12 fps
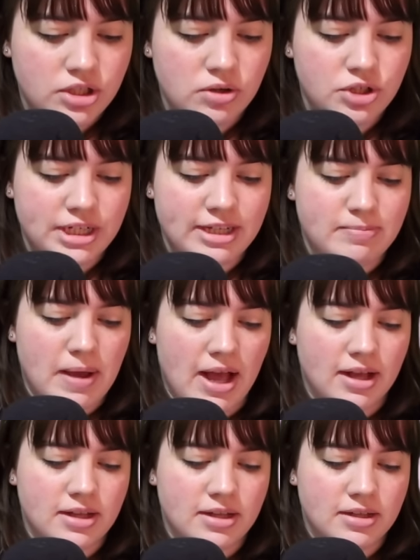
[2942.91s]
she gets
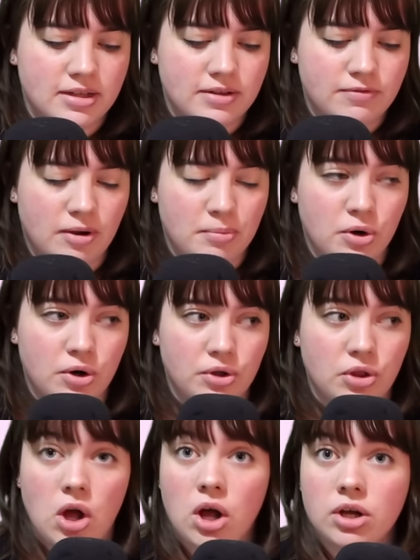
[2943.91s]
back from her
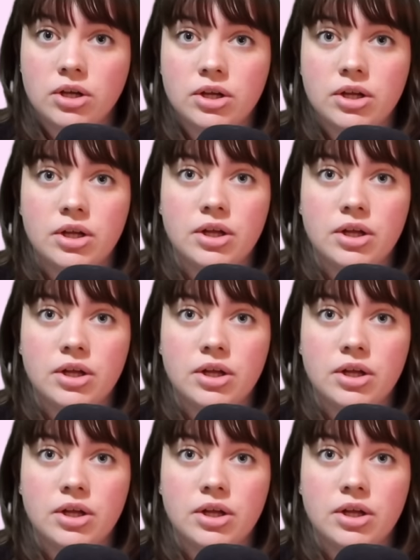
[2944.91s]
long,